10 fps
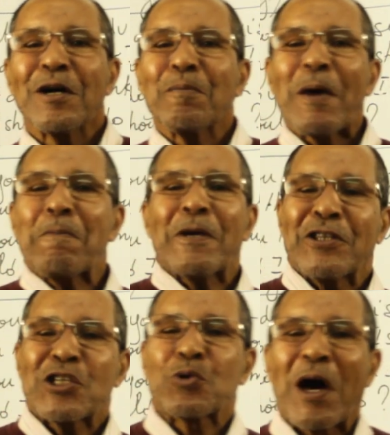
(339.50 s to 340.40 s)
Maybe
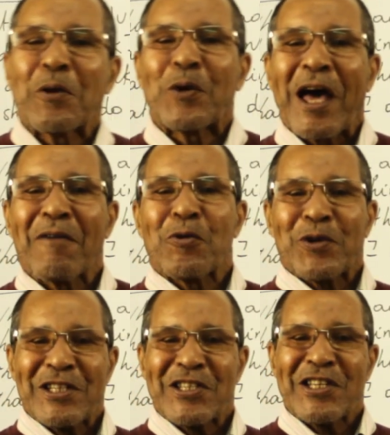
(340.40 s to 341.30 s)
this one we have
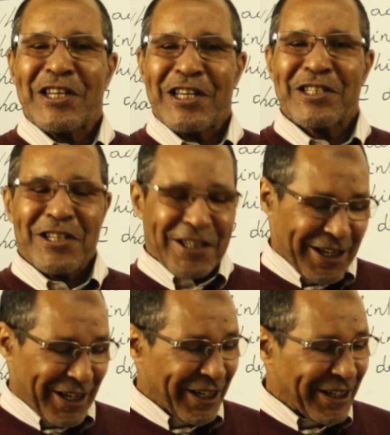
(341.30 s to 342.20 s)
already seen it.
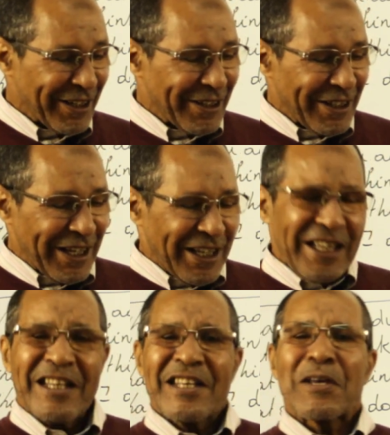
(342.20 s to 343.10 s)

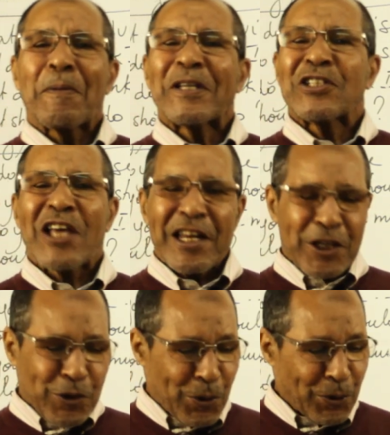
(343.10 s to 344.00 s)
Somebody
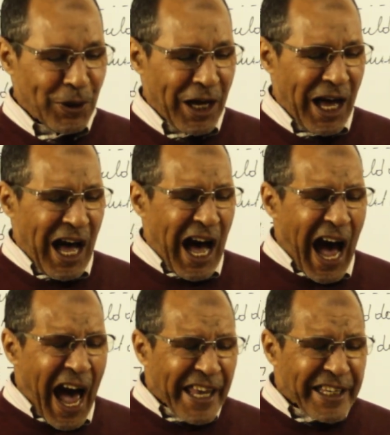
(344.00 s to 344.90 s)
telling you,
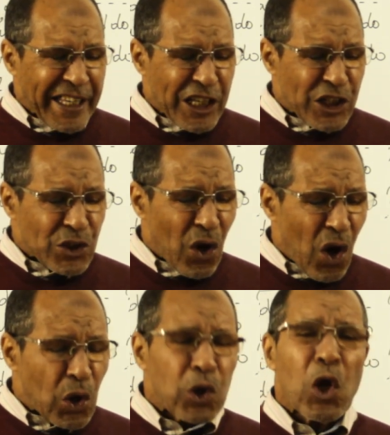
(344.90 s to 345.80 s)
I eat
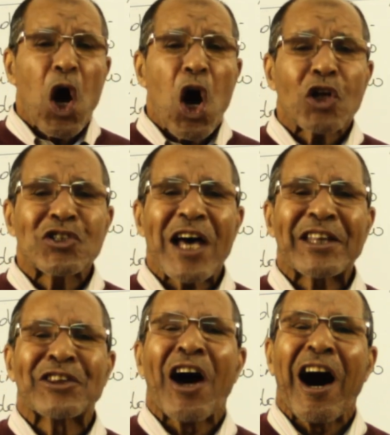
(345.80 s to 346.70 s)
a lot
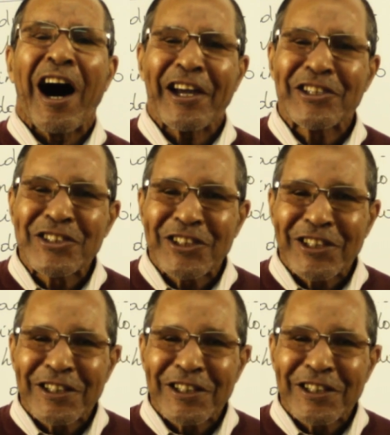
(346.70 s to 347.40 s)
at night.